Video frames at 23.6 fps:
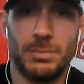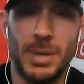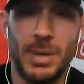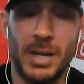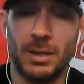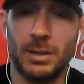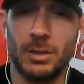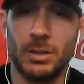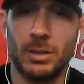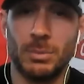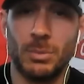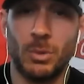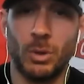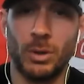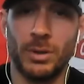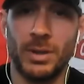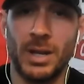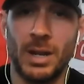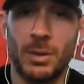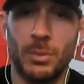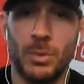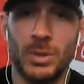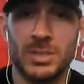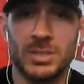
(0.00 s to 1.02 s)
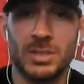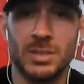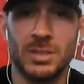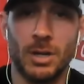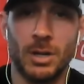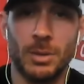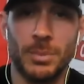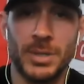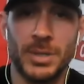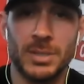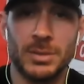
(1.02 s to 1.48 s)
made a little more than I was in the
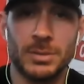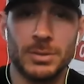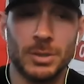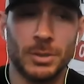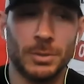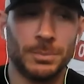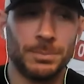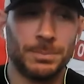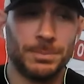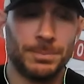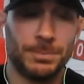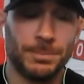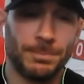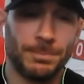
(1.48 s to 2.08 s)
Army. So